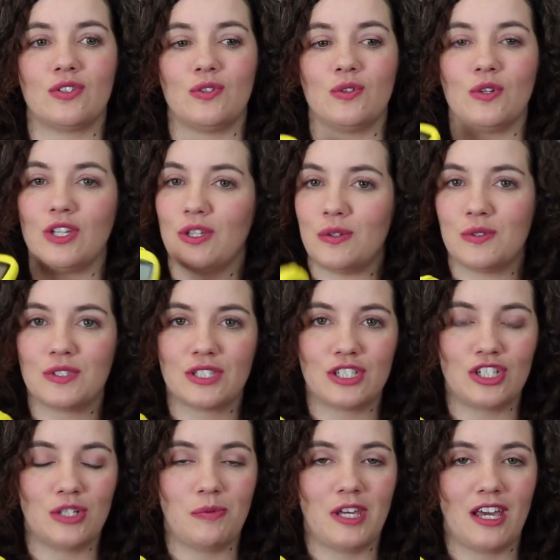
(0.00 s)
to use the
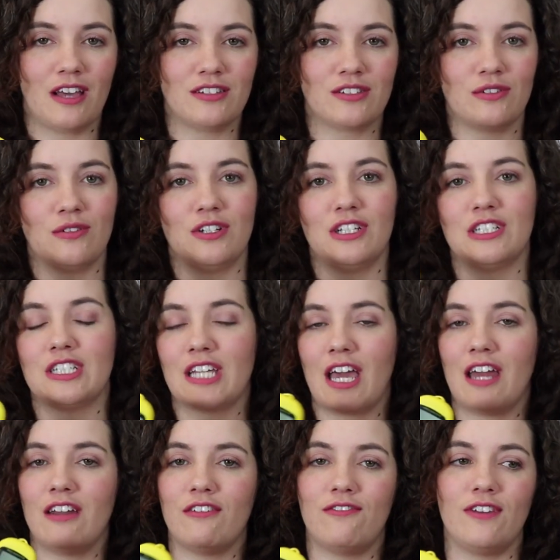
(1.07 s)
GPS unit to
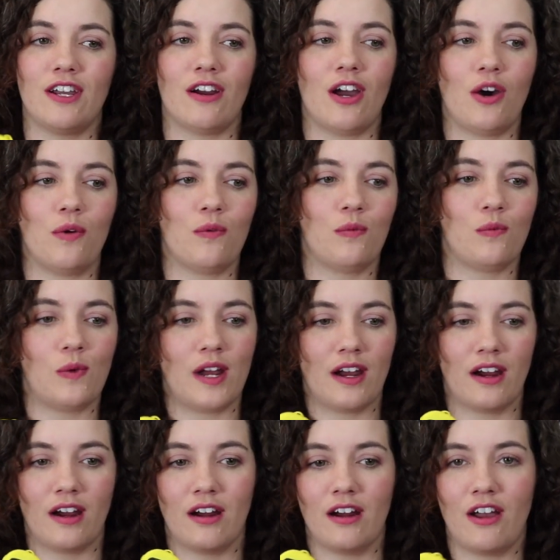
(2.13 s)
kind of figure out
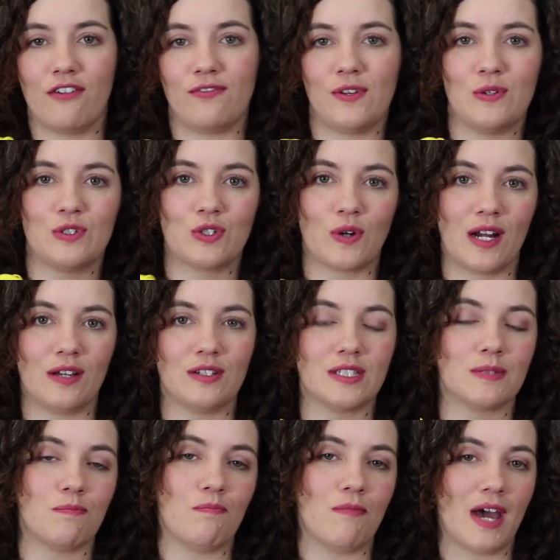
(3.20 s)
where a few
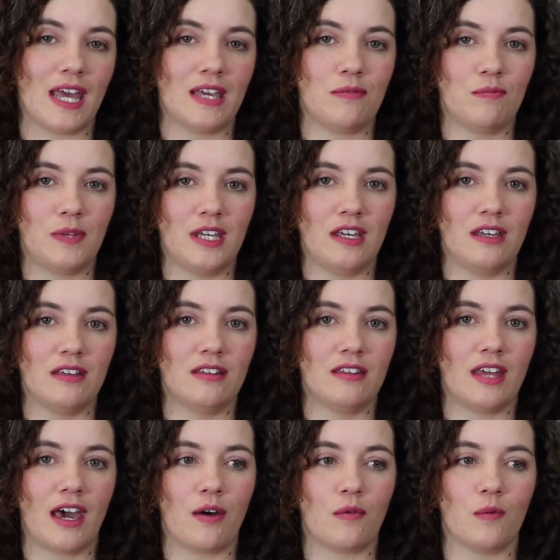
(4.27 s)
trails might be
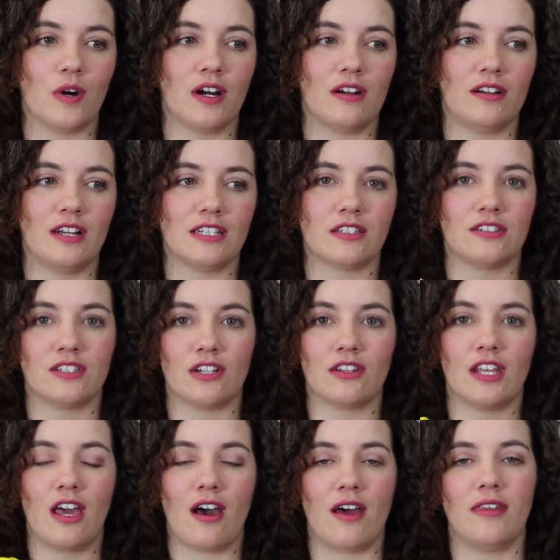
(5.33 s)
that weren't
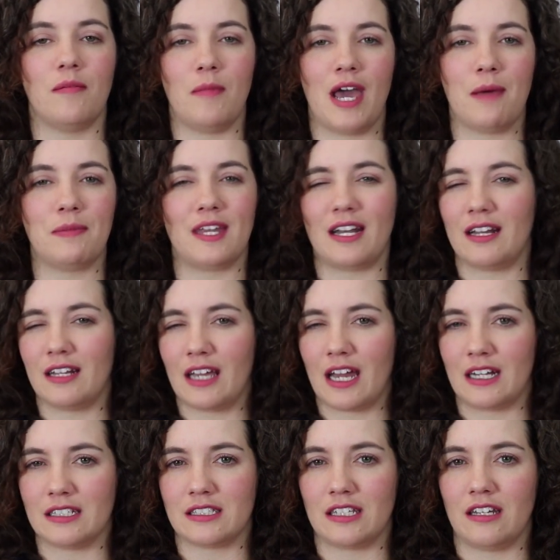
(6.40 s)
necessarily on the map that I'd
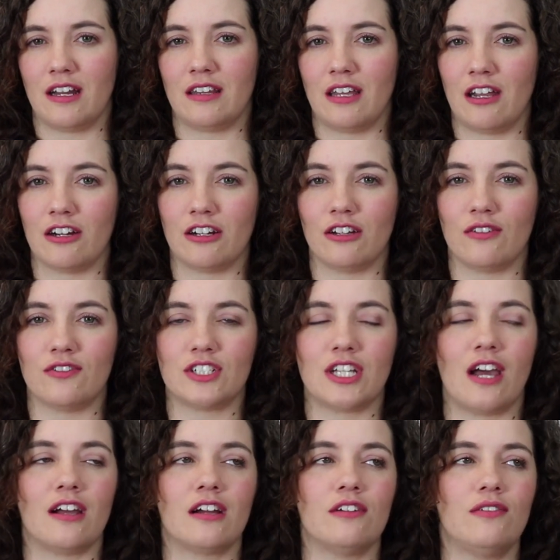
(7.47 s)
kind of seen on the aerial
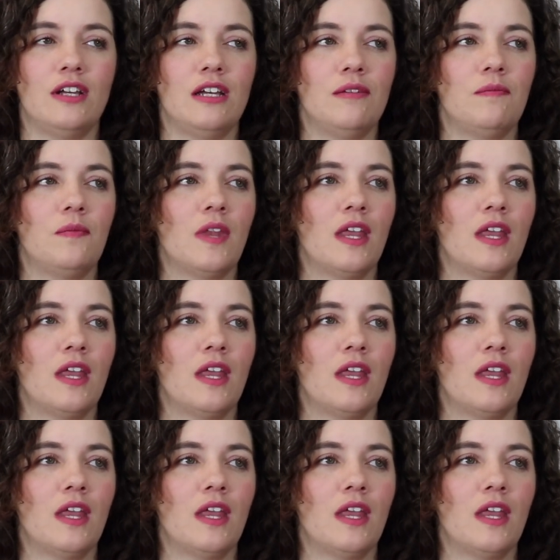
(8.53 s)
photography.